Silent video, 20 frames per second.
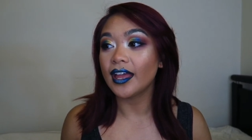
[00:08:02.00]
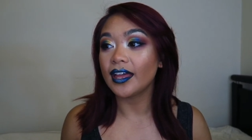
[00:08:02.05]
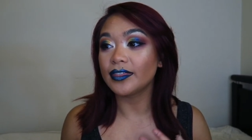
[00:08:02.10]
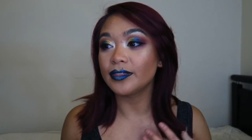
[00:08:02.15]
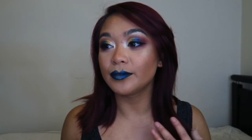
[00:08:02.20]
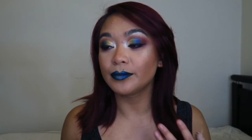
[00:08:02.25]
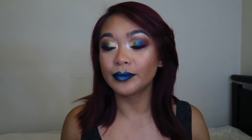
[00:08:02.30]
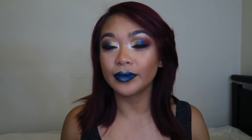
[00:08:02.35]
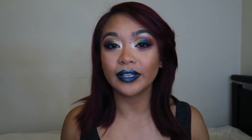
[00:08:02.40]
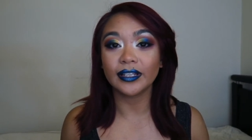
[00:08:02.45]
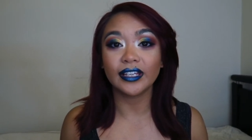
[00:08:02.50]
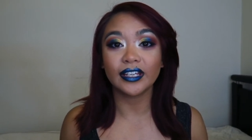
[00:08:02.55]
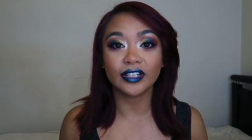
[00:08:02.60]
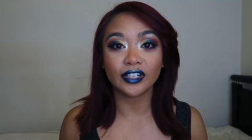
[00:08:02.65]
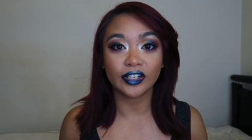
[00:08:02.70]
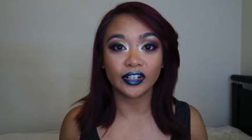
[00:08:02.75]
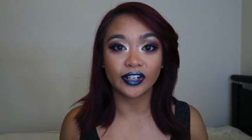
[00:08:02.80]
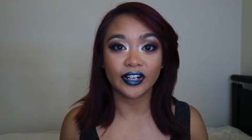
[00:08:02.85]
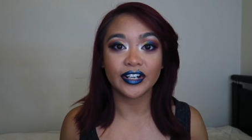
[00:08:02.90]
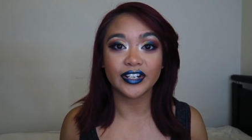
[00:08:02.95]
and the really
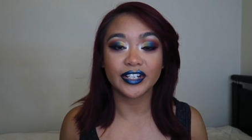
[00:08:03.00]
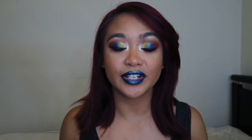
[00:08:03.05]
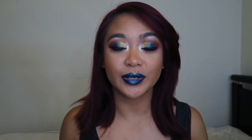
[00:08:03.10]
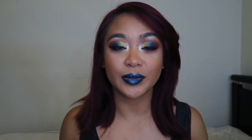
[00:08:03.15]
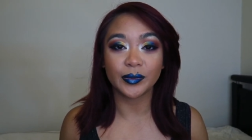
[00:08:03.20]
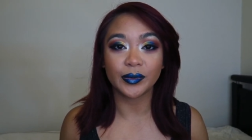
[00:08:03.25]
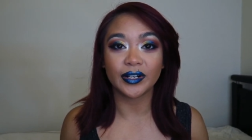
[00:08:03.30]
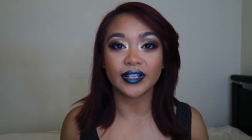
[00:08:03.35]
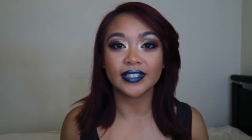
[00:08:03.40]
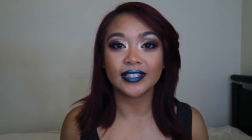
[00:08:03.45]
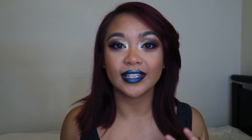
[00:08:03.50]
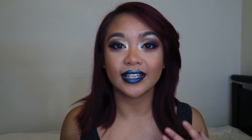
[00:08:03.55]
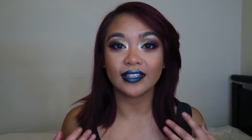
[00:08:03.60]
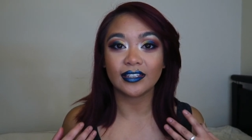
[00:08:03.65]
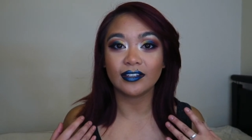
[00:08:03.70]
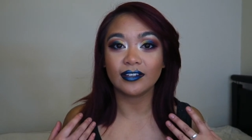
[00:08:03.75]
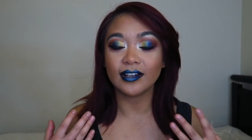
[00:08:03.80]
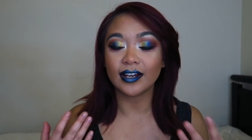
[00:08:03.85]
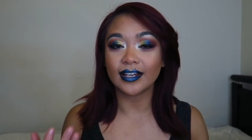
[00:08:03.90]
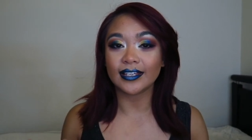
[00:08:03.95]
encouraging words
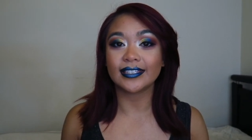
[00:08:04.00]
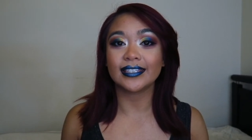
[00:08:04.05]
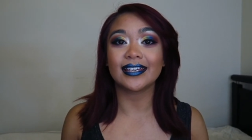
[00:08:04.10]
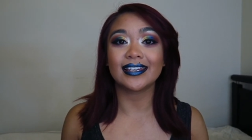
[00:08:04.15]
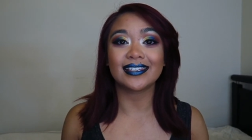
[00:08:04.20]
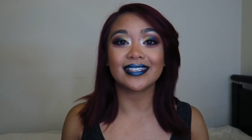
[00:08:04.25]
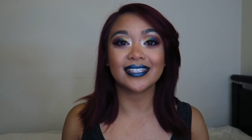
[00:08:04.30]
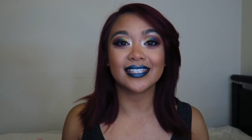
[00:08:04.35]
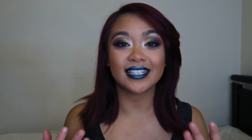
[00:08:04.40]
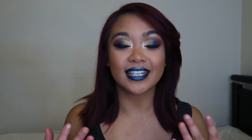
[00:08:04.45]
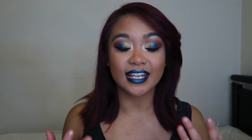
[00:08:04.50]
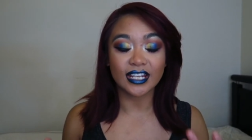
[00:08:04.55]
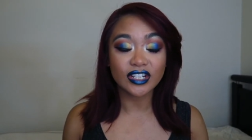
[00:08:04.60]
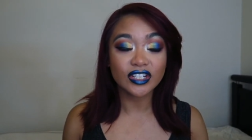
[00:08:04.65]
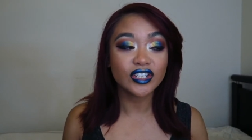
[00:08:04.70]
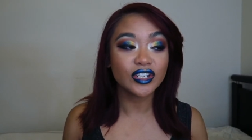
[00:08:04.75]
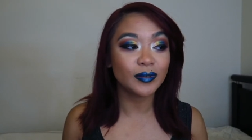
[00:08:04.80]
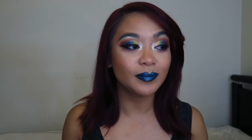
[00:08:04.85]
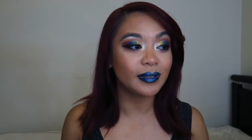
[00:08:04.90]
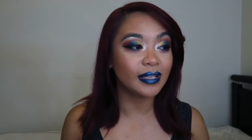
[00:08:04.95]
that you guys
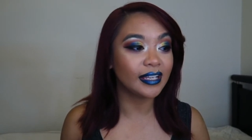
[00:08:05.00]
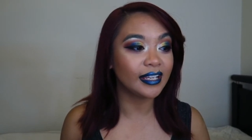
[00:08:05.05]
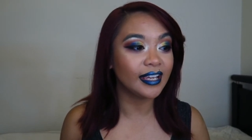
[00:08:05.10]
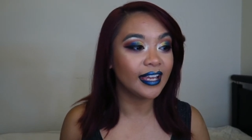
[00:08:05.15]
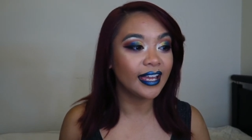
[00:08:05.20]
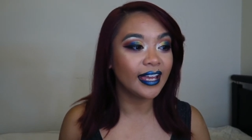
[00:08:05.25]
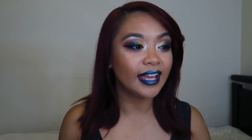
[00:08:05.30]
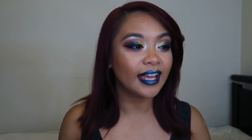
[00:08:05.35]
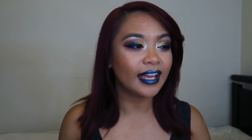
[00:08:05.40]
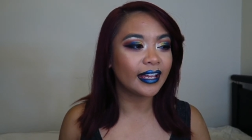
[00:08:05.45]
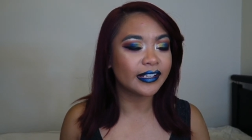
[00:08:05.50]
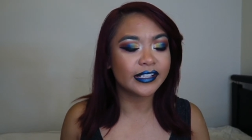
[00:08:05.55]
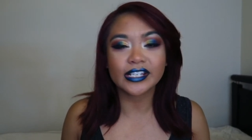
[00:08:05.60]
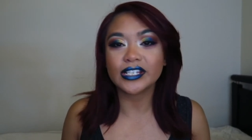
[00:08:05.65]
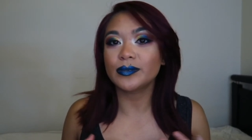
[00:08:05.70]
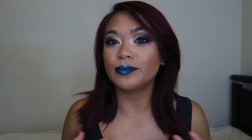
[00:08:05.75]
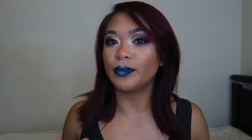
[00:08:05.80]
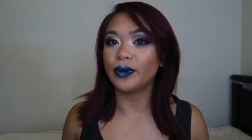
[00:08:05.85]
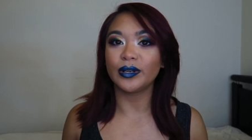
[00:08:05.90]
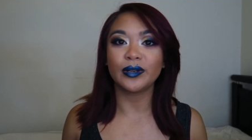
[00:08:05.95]
extend to me, it
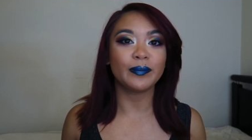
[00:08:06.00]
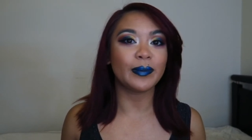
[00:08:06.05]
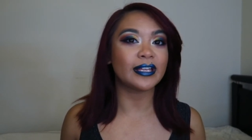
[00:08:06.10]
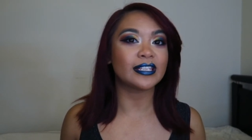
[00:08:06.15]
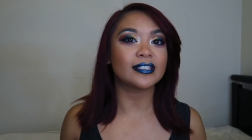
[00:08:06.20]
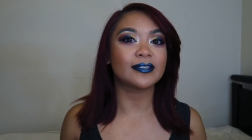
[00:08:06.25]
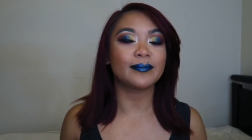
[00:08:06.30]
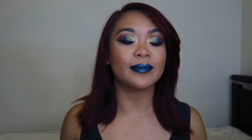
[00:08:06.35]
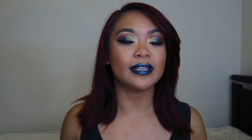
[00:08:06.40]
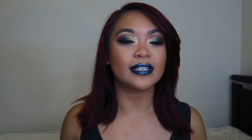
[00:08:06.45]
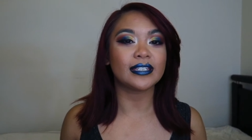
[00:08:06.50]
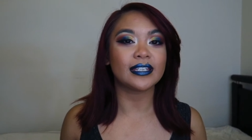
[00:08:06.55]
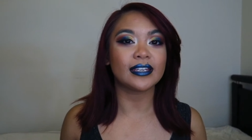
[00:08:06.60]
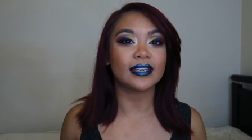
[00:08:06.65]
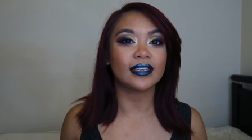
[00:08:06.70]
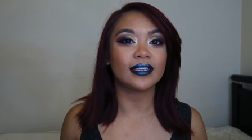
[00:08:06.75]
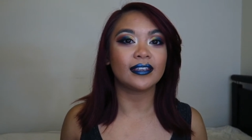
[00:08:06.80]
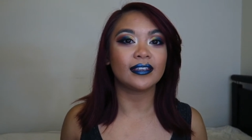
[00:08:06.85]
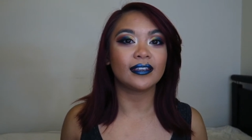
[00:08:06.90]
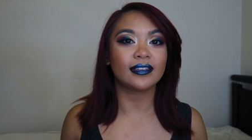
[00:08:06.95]
just motivates me
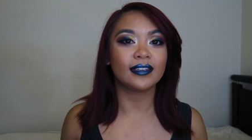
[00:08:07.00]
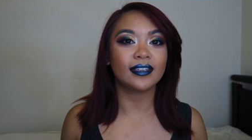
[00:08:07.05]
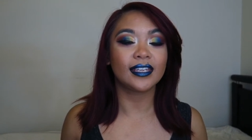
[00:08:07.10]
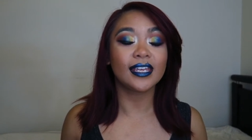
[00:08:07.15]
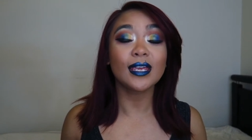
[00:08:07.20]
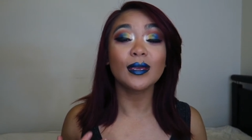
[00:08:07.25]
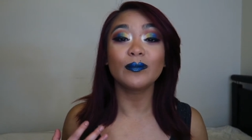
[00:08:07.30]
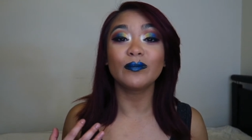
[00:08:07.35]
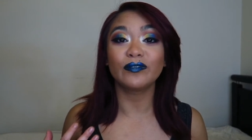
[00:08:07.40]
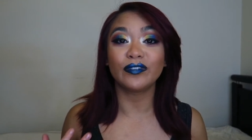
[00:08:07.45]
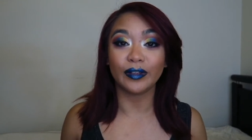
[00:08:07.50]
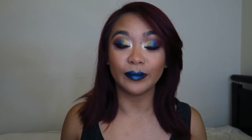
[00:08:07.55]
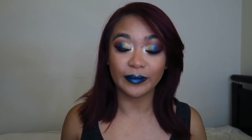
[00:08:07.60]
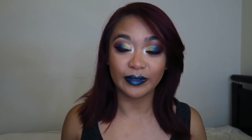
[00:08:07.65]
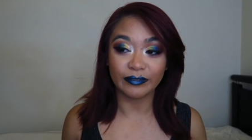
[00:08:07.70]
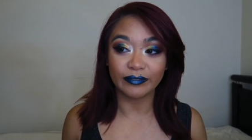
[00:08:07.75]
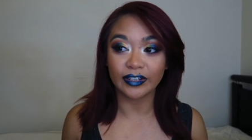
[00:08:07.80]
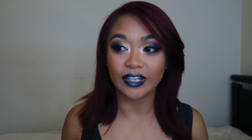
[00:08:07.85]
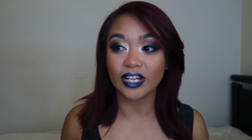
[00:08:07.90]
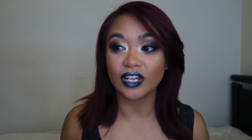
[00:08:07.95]
to keep
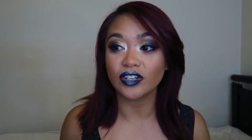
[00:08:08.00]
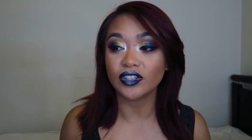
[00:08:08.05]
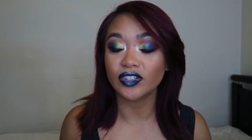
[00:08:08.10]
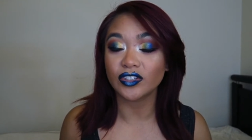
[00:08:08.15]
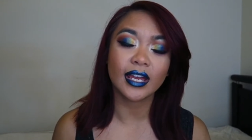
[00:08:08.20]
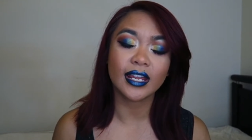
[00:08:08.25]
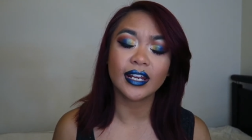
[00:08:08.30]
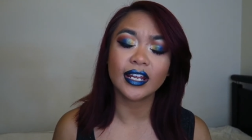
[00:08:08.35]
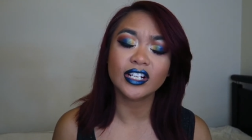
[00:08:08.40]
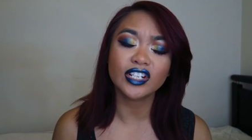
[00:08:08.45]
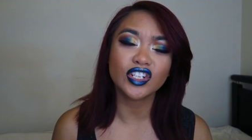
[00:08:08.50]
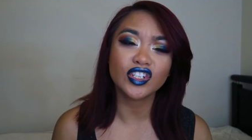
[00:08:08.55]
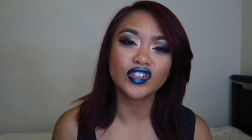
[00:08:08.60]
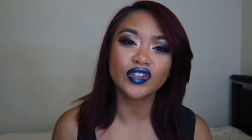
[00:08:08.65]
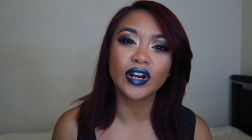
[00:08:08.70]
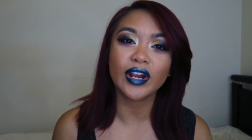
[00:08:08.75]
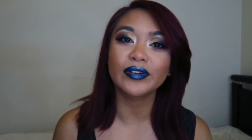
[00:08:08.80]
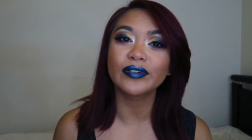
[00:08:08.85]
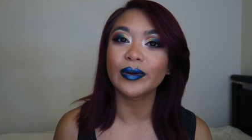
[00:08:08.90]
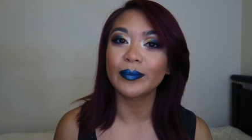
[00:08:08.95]
filming videos and I just
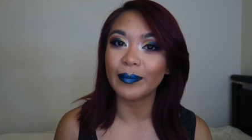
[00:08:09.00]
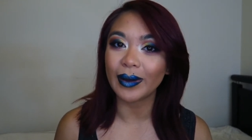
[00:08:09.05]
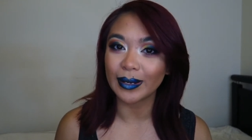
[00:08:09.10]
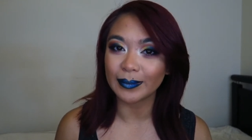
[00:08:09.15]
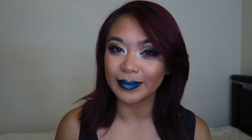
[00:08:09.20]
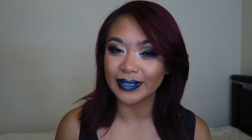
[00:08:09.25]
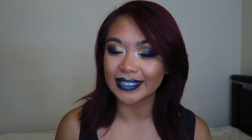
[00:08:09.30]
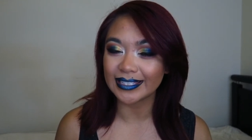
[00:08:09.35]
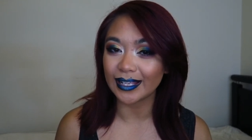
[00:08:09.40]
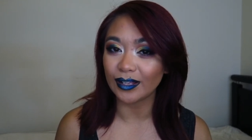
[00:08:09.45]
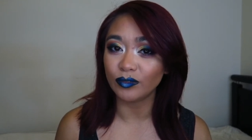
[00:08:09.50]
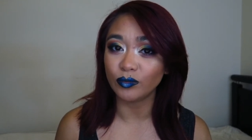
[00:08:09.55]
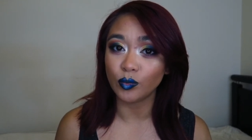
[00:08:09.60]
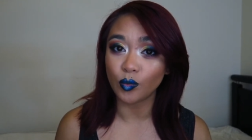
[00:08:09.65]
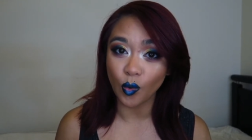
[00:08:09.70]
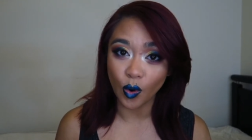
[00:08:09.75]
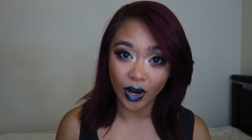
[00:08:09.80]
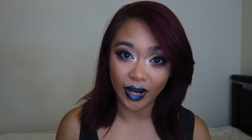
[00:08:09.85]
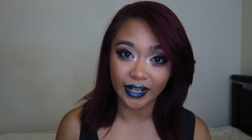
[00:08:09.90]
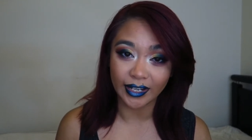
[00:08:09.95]
try and remind myself
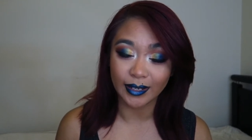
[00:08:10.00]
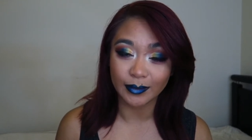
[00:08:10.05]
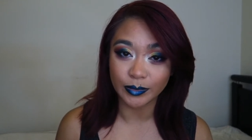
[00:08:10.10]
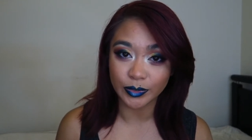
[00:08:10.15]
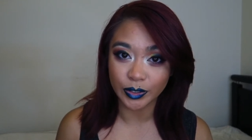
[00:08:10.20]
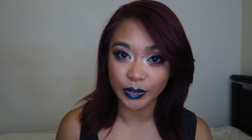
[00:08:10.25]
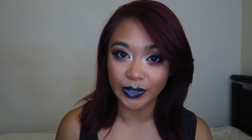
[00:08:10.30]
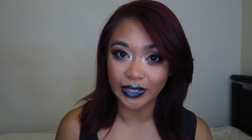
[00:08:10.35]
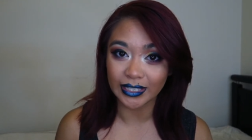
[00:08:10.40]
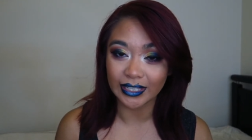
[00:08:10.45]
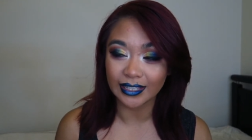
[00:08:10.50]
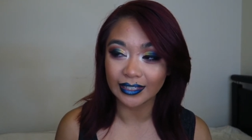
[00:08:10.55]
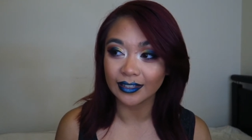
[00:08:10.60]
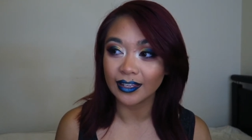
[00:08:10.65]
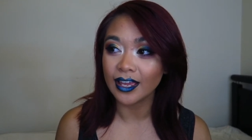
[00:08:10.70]
why I'm doing it.